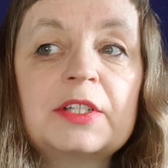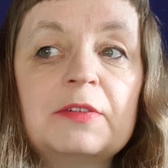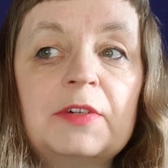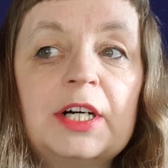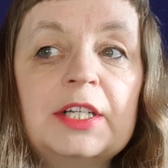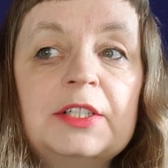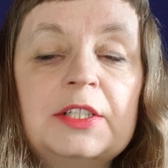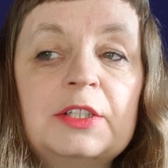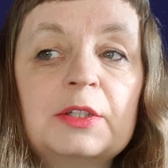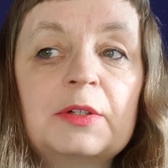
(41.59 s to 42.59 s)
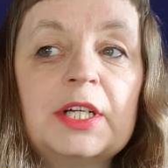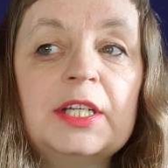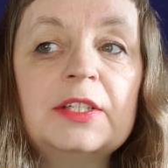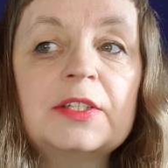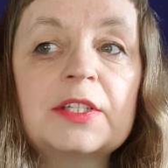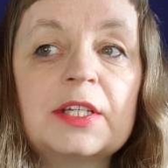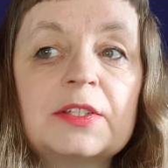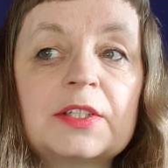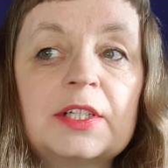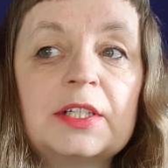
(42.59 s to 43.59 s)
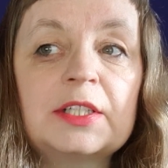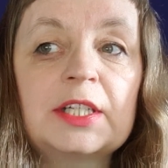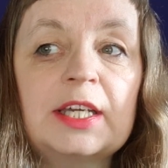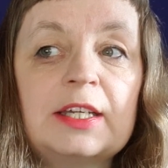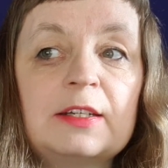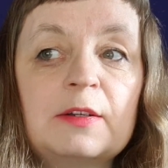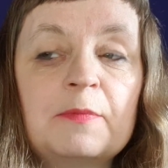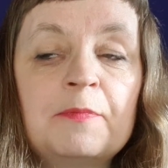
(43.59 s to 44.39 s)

divide into grains, and start again.